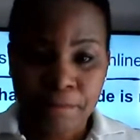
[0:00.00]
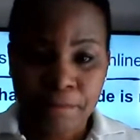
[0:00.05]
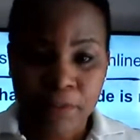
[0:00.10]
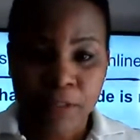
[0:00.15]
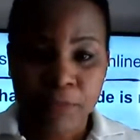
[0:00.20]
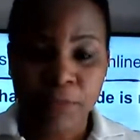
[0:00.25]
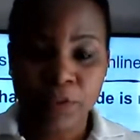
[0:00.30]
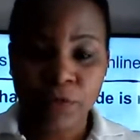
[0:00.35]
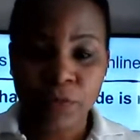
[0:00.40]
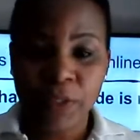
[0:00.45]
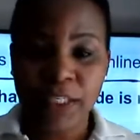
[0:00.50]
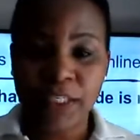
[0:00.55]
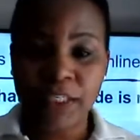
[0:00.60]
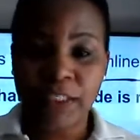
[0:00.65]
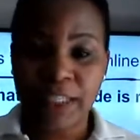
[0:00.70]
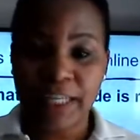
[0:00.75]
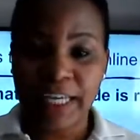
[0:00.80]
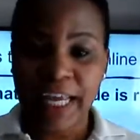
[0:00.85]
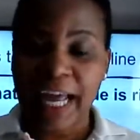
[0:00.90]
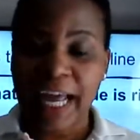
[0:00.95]
Between
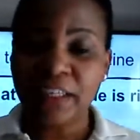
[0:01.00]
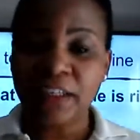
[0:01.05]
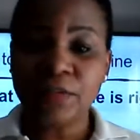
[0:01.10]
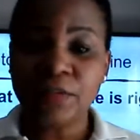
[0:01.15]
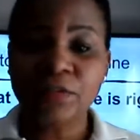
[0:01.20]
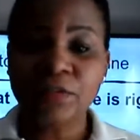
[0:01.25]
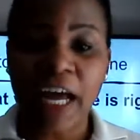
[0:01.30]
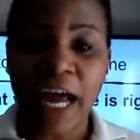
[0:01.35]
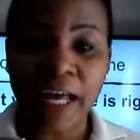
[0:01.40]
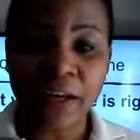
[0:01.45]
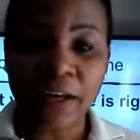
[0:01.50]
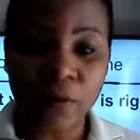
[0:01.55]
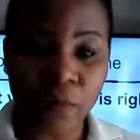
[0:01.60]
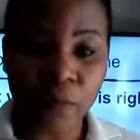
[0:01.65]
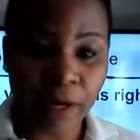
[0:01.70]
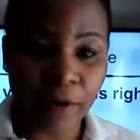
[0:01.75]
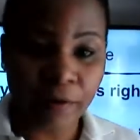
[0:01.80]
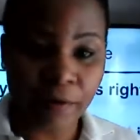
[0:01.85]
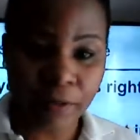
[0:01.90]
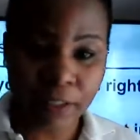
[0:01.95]
the end of
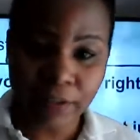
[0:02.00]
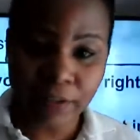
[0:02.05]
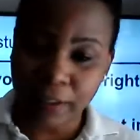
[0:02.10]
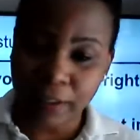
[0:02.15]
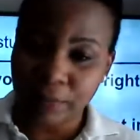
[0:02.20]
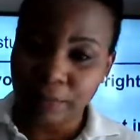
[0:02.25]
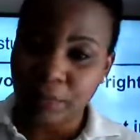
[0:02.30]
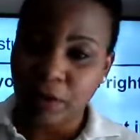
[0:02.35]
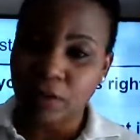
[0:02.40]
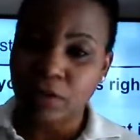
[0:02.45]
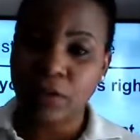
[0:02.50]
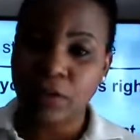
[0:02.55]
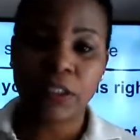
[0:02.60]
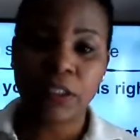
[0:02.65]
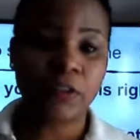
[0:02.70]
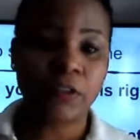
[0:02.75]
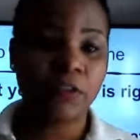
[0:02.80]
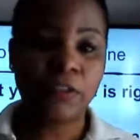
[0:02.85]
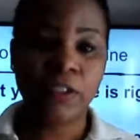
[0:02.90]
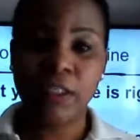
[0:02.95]
January till March
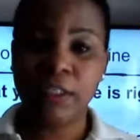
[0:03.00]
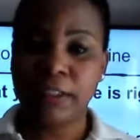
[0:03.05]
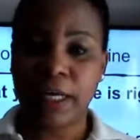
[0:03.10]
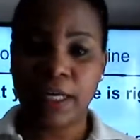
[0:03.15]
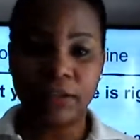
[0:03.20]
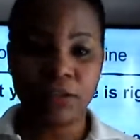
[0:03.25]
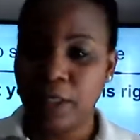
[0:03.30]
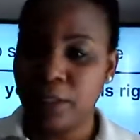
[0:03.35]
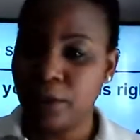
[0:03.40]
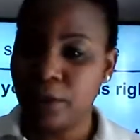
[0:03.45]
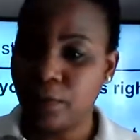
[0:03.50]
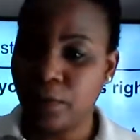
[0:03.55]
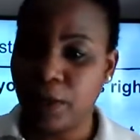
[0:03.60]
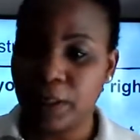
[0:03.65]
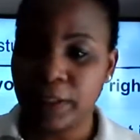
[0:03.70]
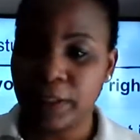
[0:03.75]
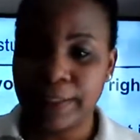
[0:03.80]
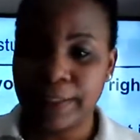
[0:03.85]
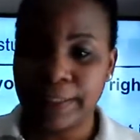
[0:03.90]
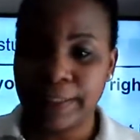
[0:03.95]
13th. That's really
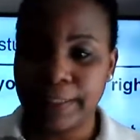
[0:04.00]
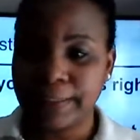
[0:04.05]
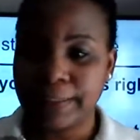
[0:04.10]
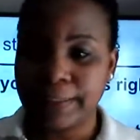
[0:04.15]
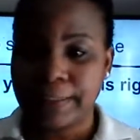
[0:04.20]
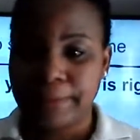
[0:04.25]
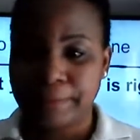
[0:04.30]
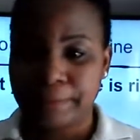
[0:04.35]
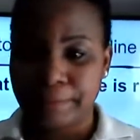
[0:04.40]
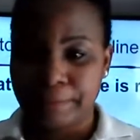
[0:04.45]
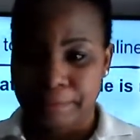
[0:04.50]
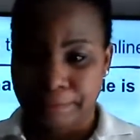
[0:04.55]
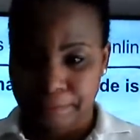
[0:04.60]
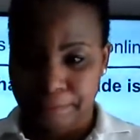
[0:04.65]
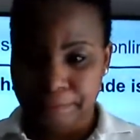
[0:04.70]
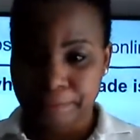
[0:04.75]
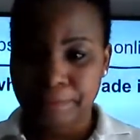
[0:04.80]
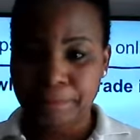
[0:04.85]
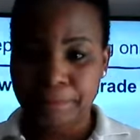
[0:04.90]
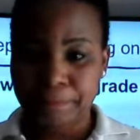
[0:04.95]
what it is.
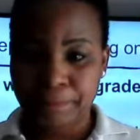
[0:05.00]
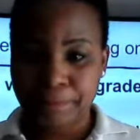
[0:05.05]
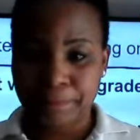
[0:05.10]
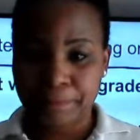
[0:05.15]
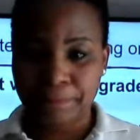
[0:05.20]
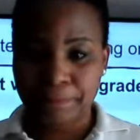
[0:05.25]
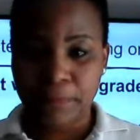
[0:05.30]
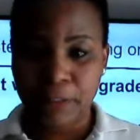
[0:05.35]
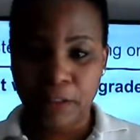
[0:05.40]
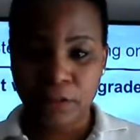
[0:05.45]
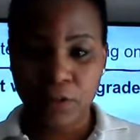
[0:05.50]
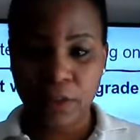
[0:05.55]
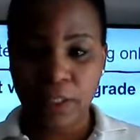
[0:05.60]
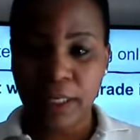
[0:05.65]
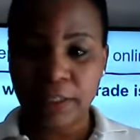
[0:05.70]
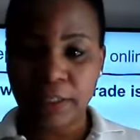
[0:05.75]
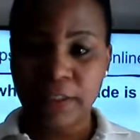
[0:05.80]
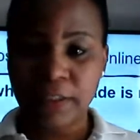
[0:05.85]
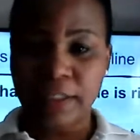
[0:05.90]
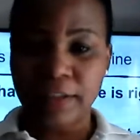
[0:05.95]
So
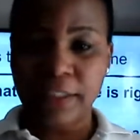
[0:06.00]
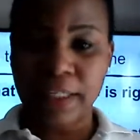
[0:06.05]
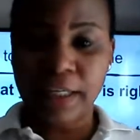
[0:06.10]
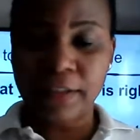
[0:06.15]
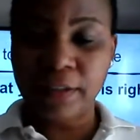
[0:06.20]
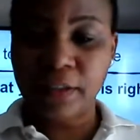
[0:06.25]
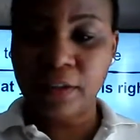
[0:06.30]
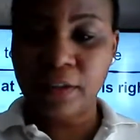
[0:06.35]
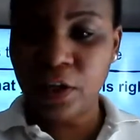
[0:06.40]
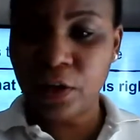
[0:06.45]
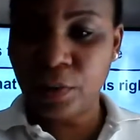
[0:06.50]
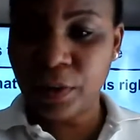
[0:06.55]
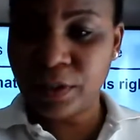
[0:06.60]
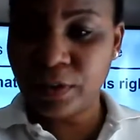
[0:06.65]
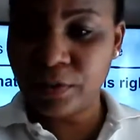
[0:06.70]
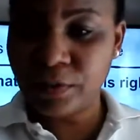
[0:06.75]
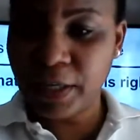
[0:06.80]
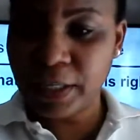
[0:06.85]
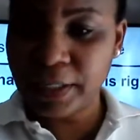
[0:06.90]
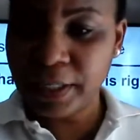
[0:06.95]
that's the answer to your
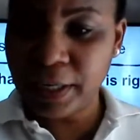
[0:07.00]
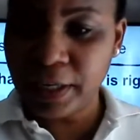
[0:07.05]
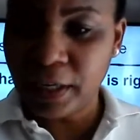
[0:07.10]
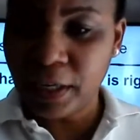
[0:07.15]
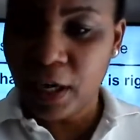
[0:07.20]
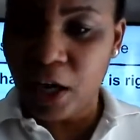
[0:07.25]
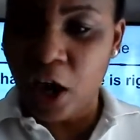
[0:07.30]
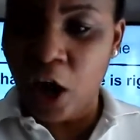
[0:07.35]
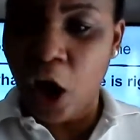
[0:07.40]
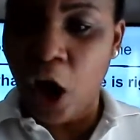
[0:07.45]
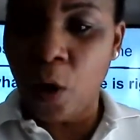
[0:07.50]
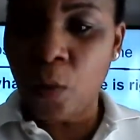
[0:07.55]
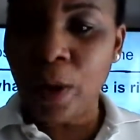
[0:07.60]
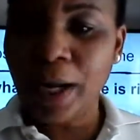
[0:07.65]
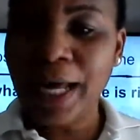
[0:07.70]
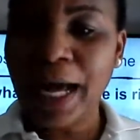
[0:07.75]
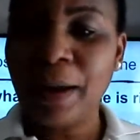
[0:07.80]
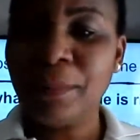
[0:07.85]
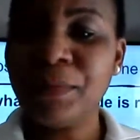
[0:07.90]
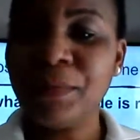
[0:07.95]
question right there.
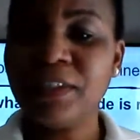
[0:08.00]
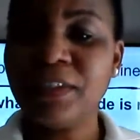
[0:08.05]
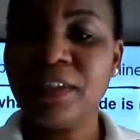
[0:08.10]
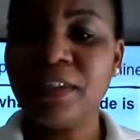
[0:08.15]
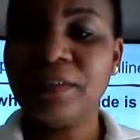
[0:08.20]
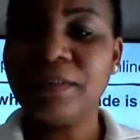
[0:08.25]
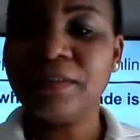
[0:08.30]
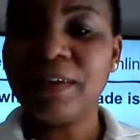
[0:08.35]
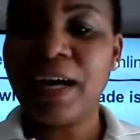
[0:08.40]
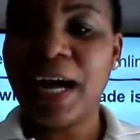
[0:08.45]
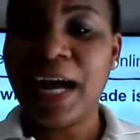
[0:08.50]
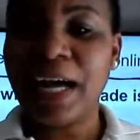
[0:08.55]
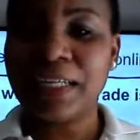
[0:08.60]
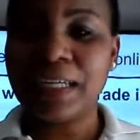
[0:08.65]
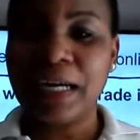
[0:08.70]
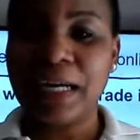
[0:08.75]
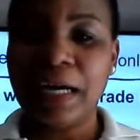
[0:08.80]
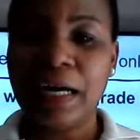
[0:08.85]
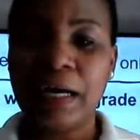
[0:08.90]
What happens to grad?